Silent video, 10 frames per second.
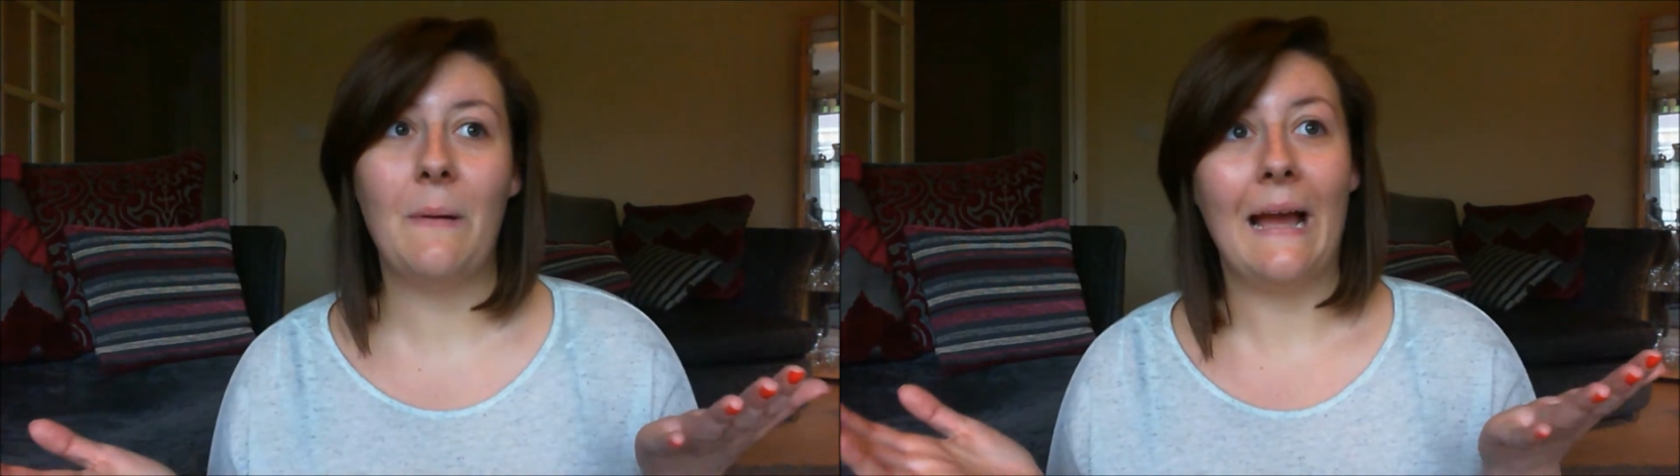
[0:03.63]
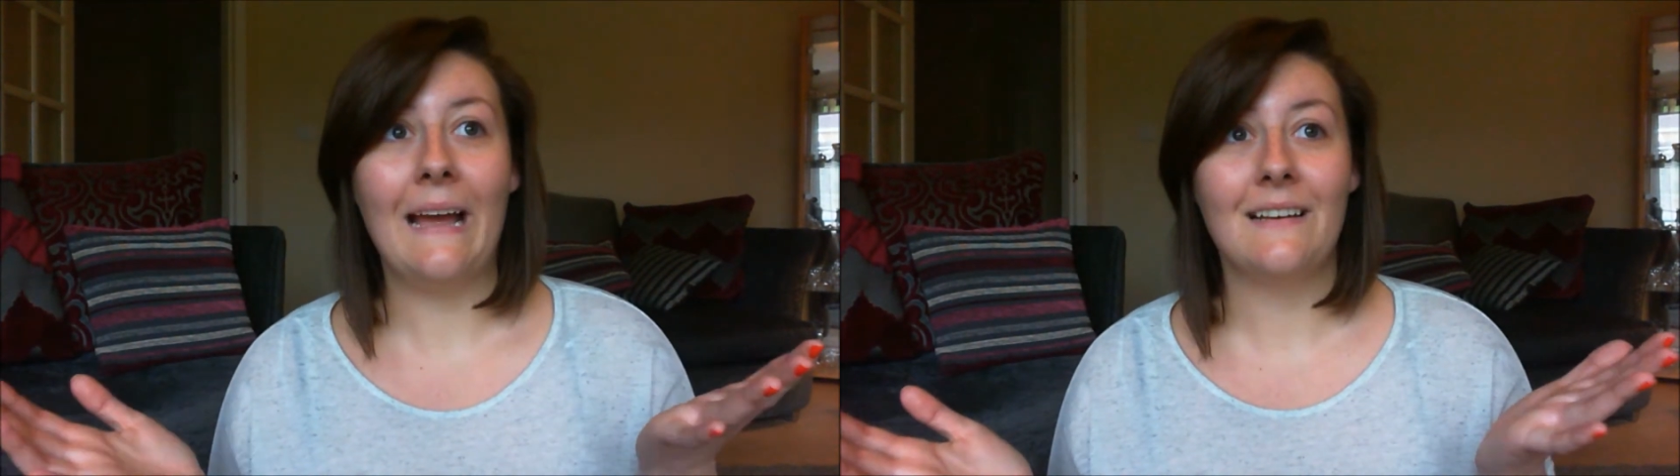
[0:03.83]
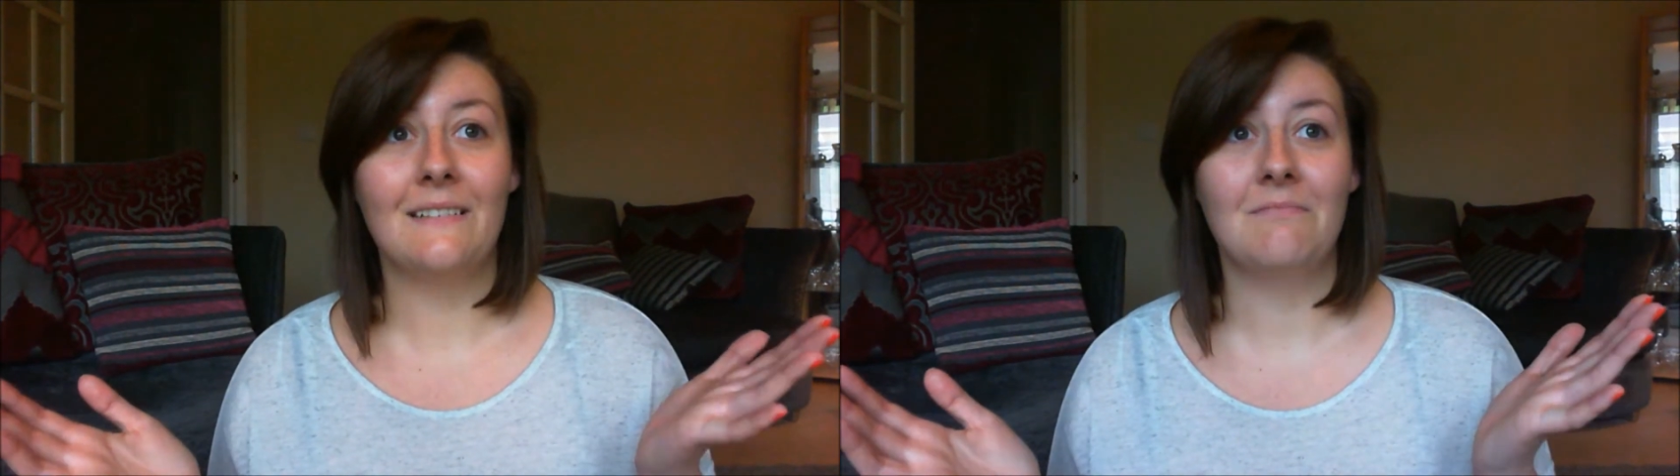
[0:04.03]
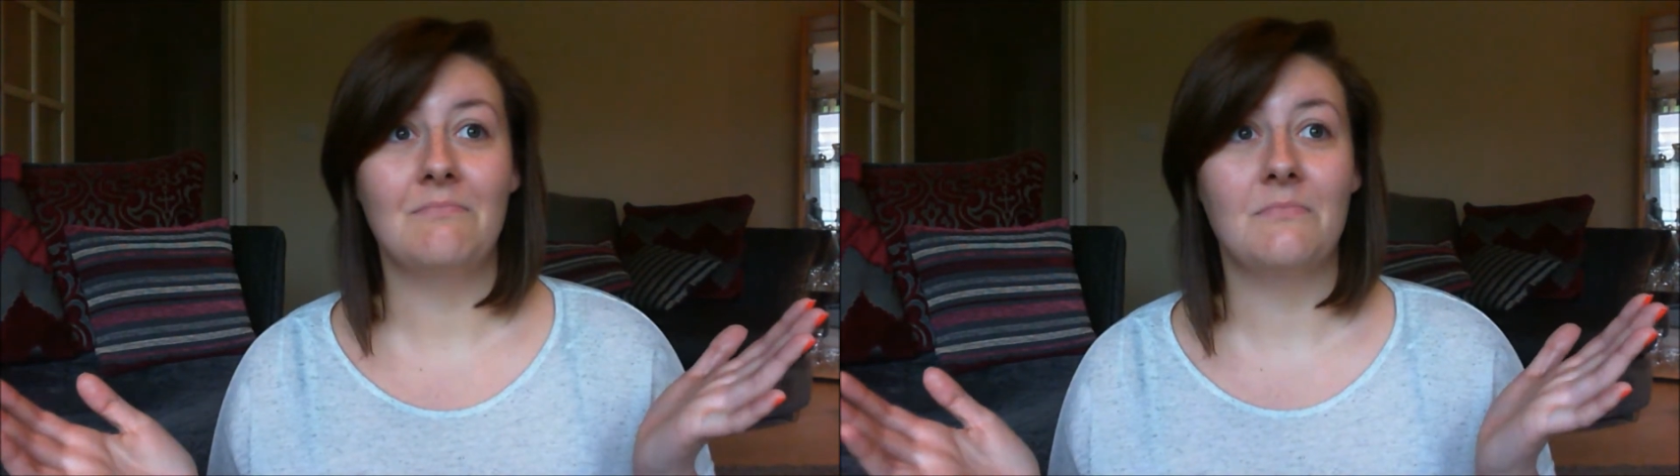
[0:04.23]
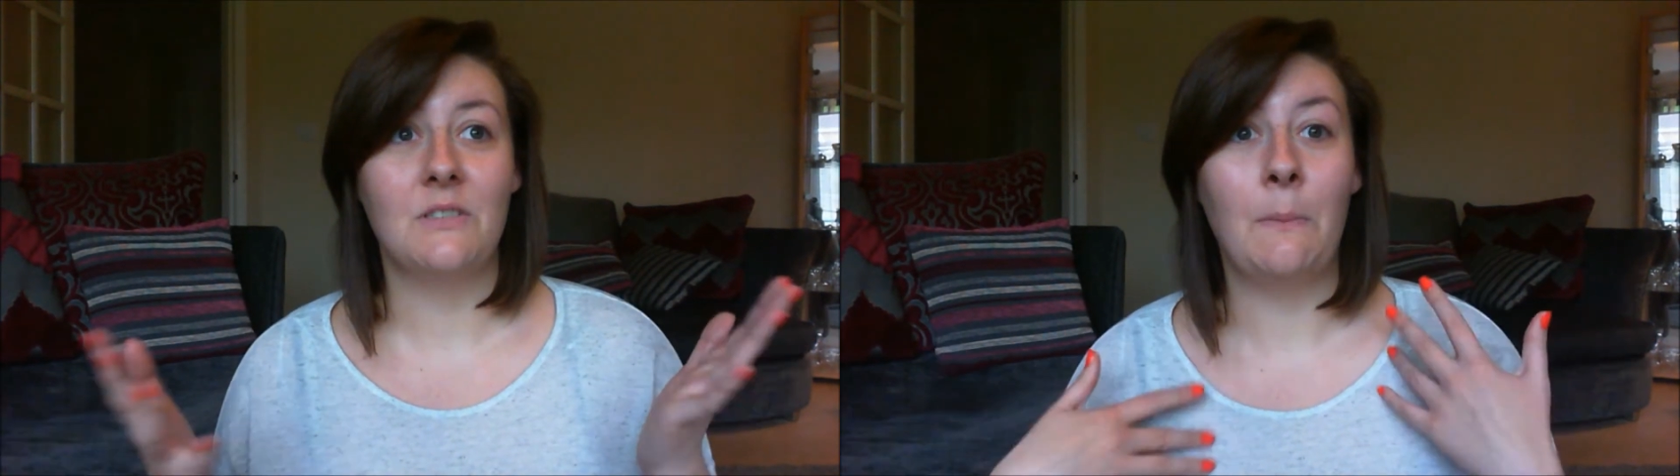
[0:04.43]
back
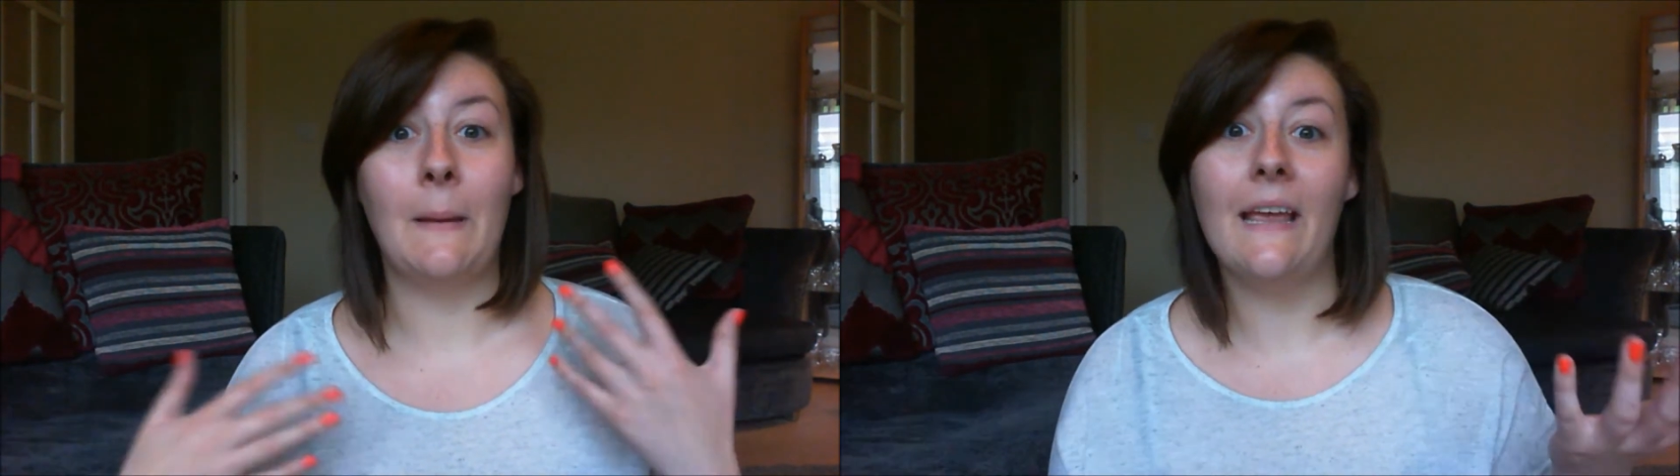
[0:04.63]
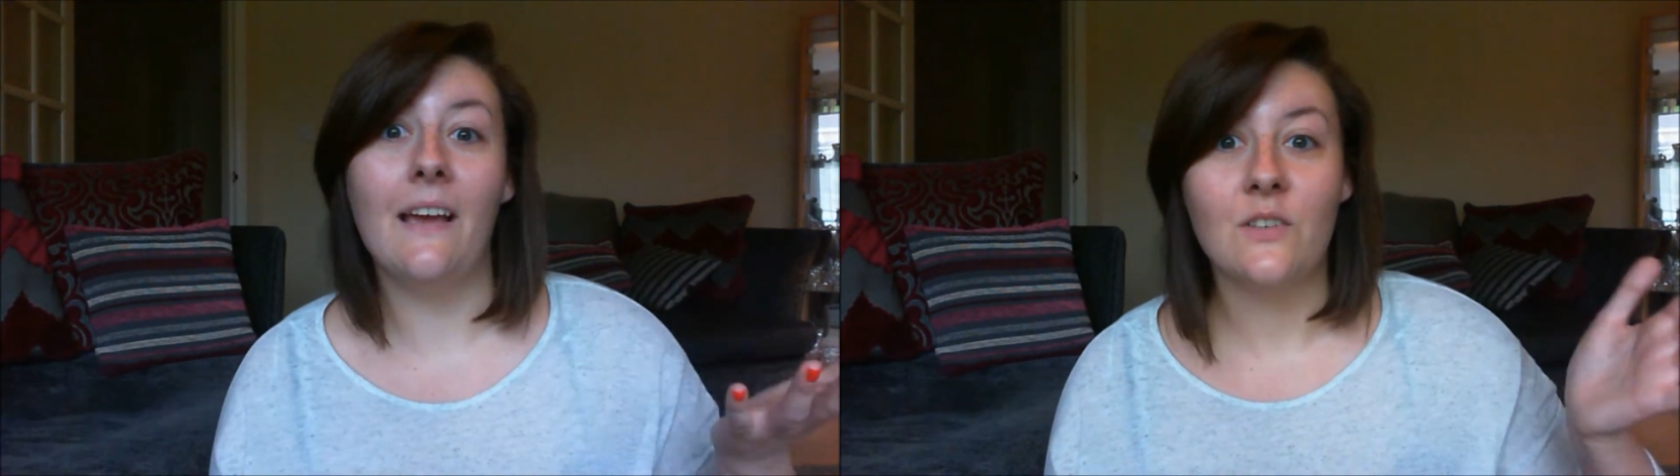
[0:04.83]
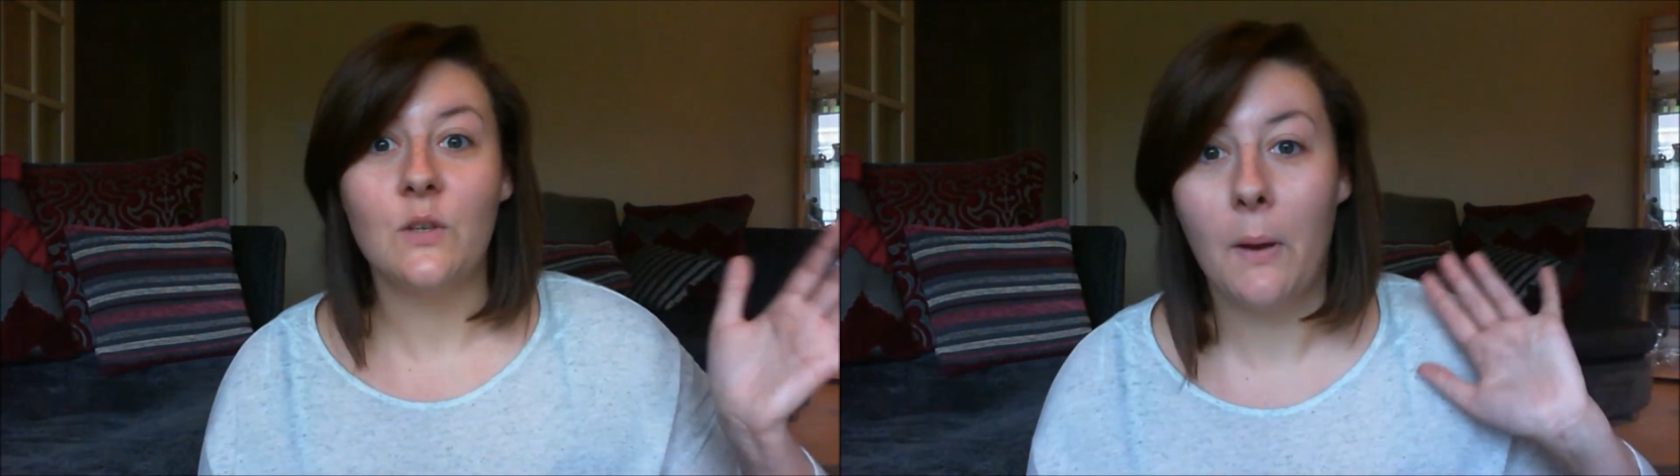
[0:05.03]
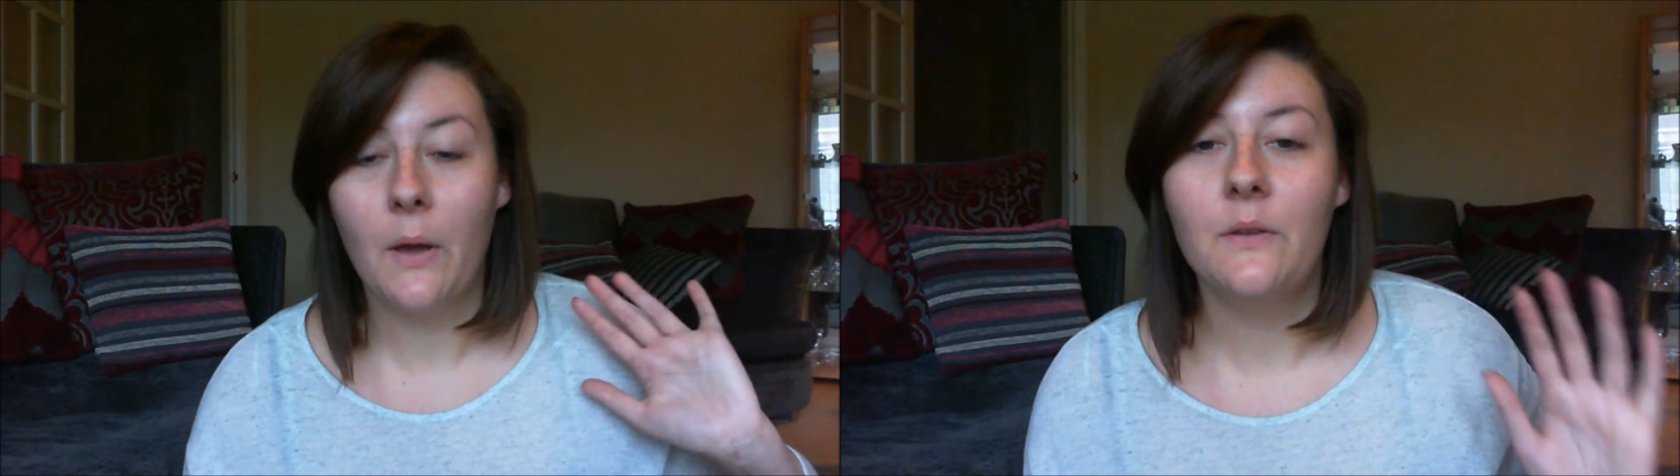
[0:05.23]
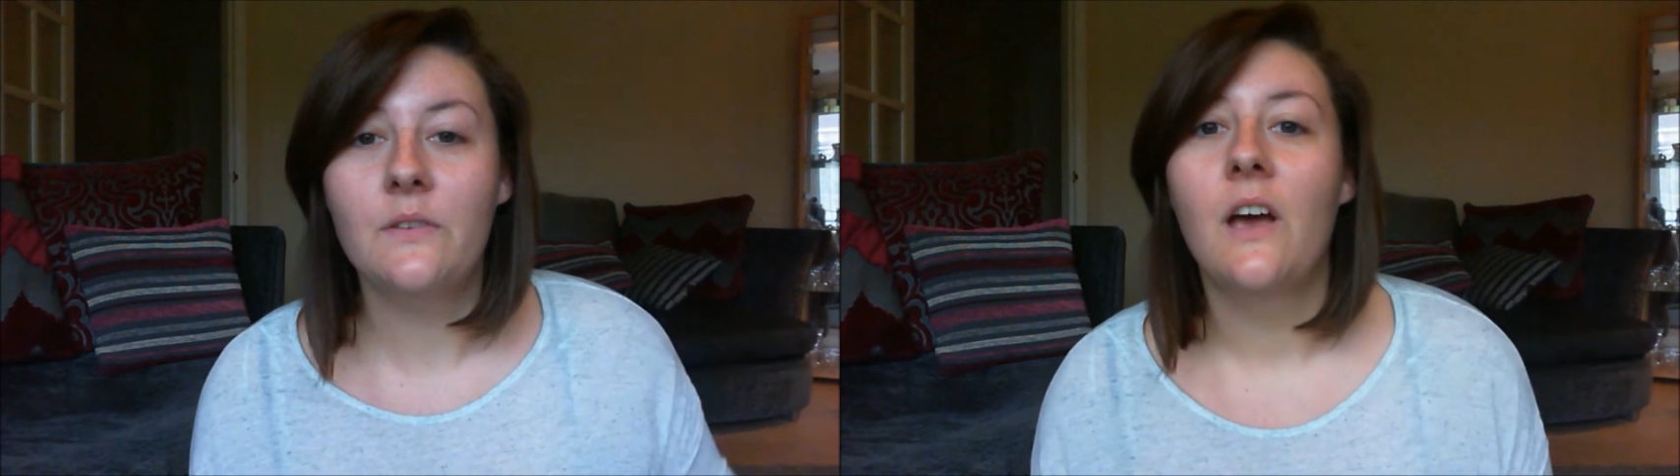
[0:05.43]
to me, I
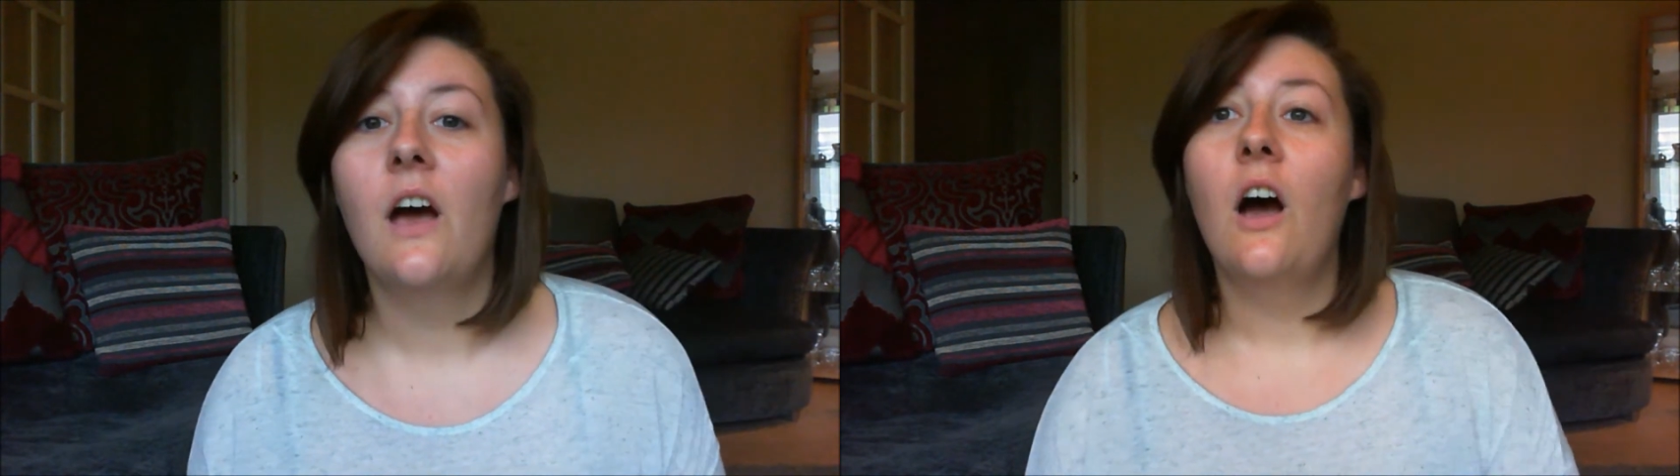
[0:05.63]
suppose.